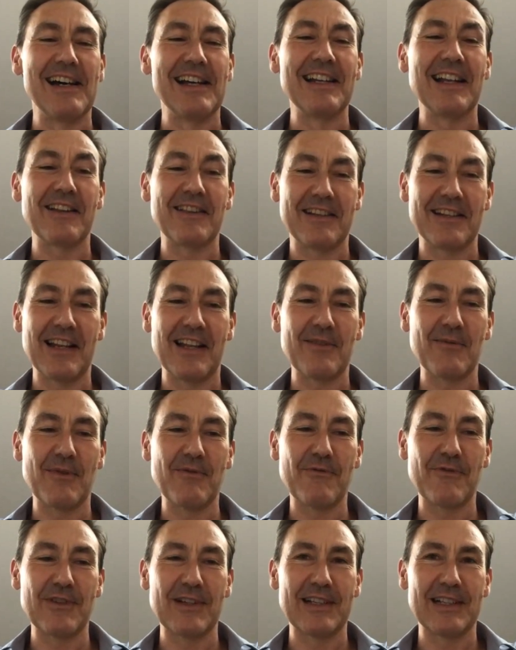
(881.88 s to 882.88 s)
another
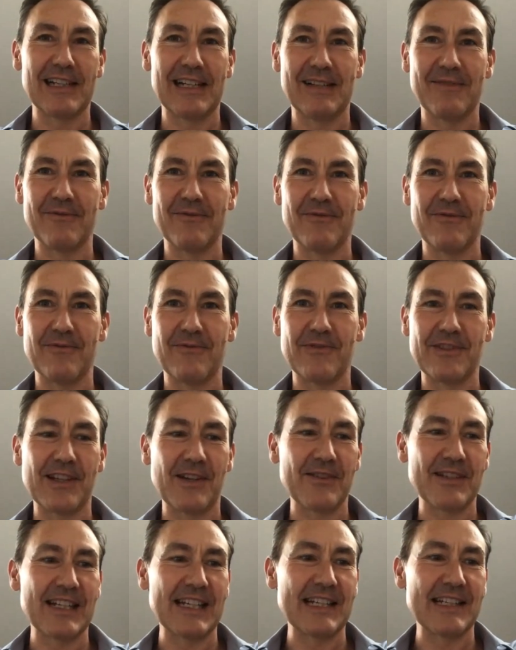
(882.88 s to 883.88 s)
one for
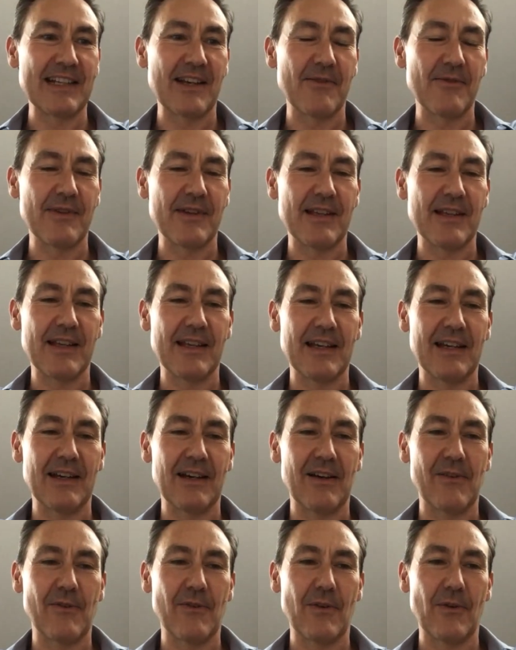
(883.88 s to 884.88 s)
Sarah Sleet. So
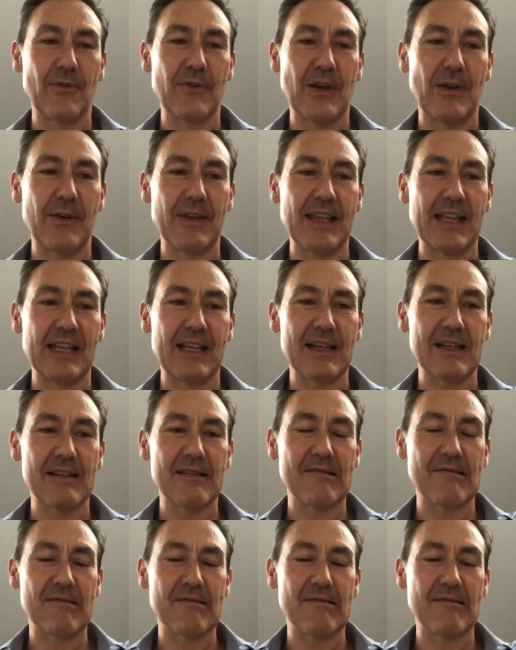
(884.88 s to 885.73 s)
although I think